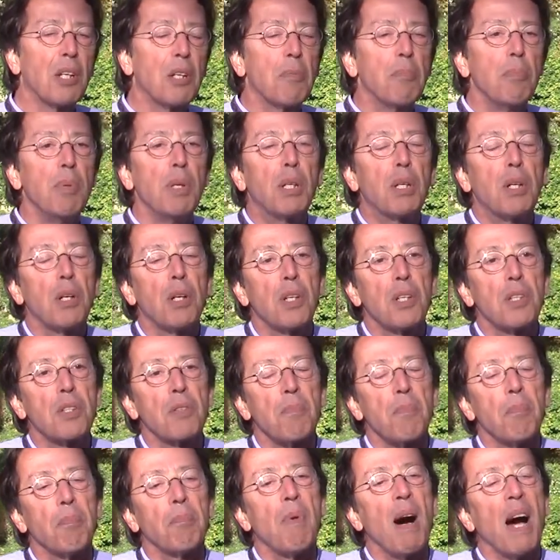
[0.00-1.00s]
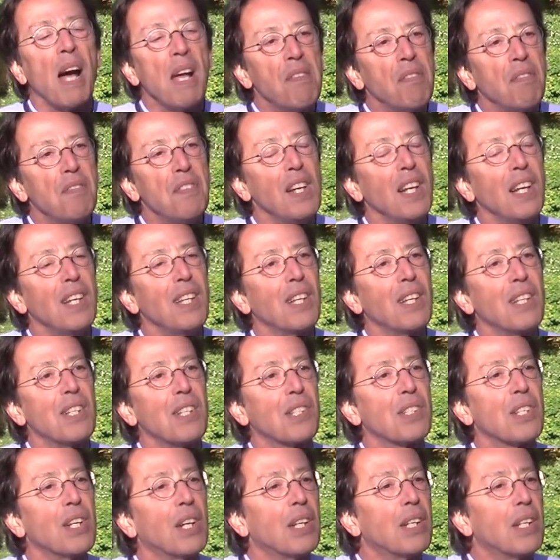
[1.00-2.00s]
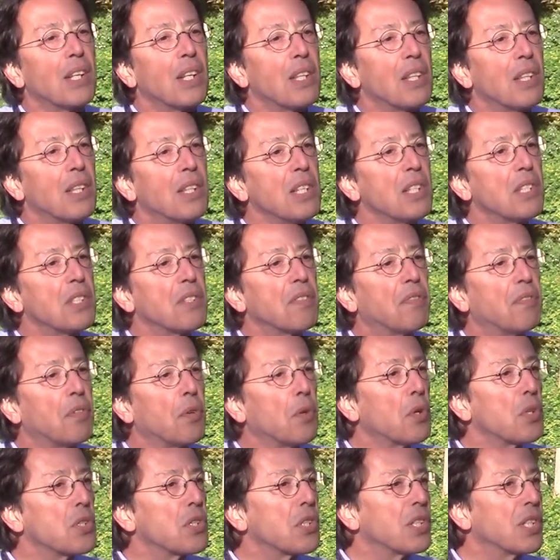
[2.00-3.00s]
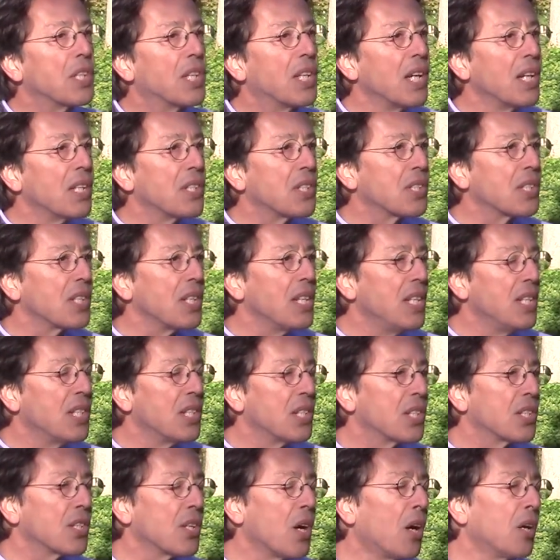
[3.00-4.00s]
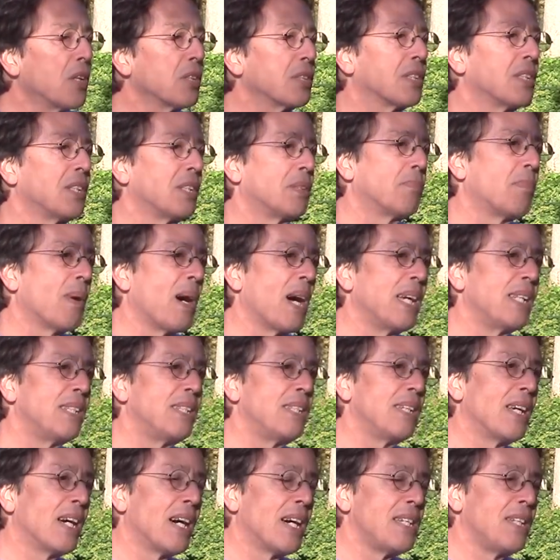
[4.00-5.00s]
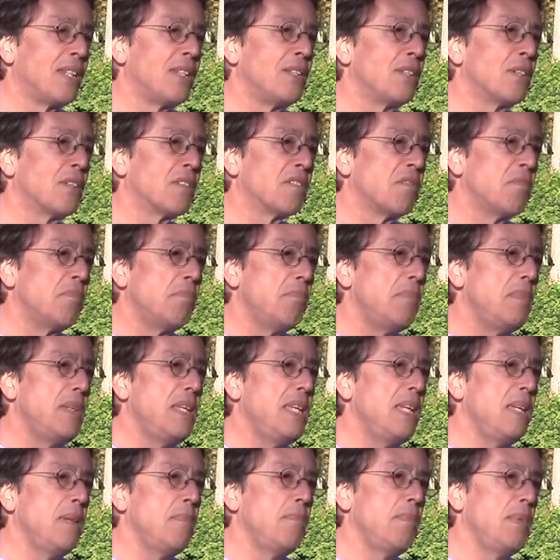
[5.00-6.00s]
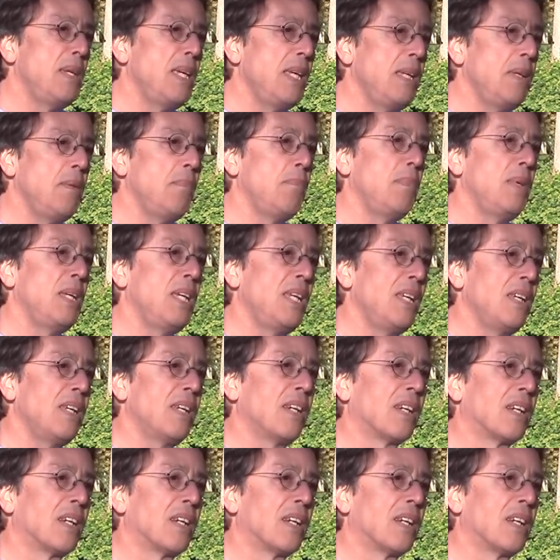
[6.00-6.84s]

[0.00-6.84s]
Because my feeling is this force gets insulted by the idea of me,